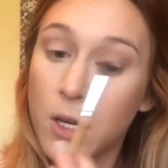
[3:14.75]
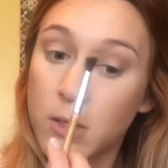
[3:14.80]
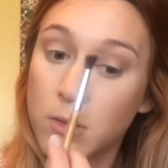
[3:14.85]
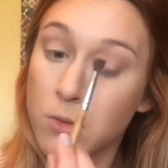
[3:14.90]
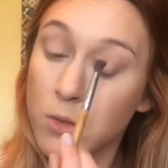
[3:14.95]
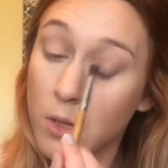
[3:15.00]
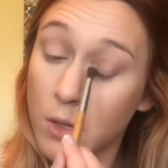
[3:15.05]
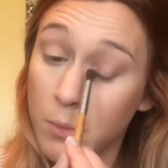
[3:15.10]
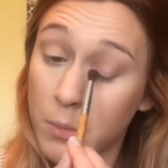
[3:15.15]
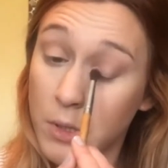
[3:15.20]

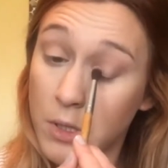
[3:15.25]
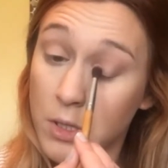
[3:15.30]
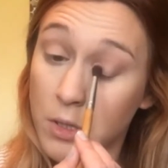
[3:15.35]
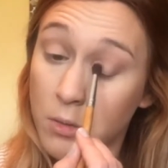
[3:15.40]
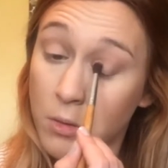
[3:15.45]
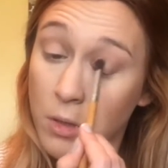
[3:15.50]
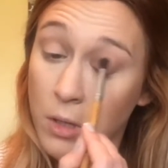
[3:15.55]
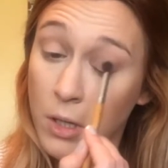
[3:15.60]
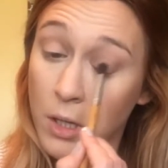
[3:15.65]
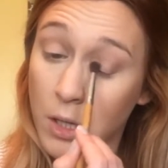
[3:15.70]
because we're going to be
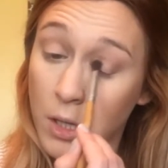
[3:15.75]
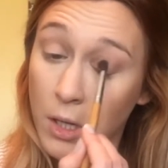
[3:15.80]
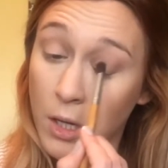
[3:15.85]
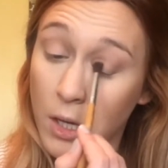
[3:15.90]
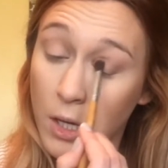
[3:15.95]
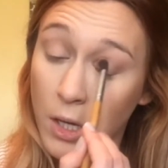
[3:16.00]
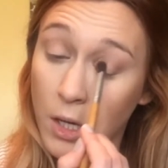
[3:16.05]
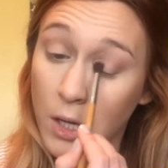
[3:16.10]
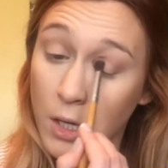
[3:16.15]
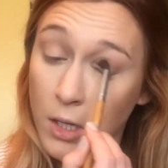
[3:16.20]

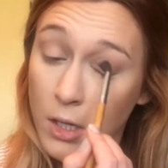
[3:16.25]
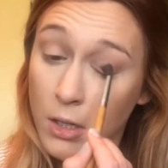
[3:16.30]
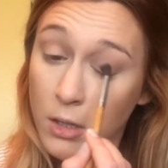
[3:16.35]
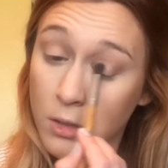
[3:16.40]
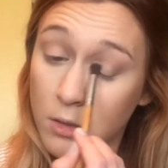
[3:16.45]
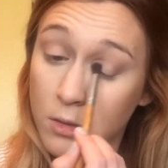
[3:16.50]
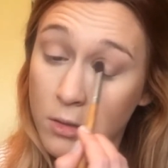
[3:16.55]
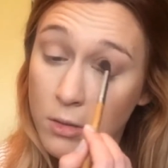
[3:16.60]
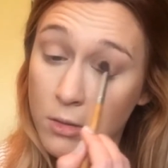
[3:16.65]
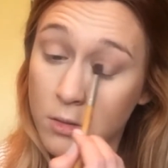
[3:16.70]
doing a
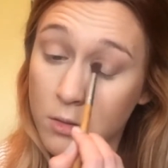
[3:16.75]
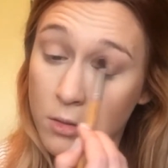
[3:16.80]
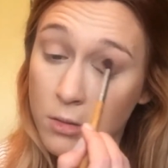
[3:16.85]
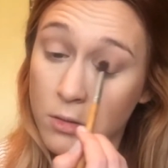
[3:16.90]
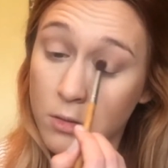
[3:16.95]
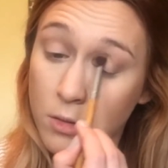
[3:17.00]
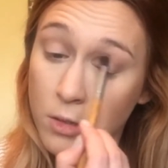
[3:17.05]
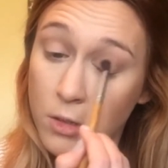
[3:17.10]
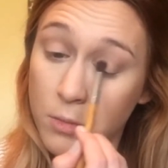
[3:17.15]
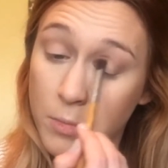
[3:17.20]

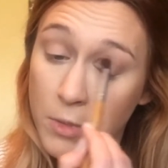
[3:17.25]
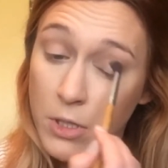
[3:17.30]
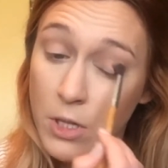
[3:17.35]
little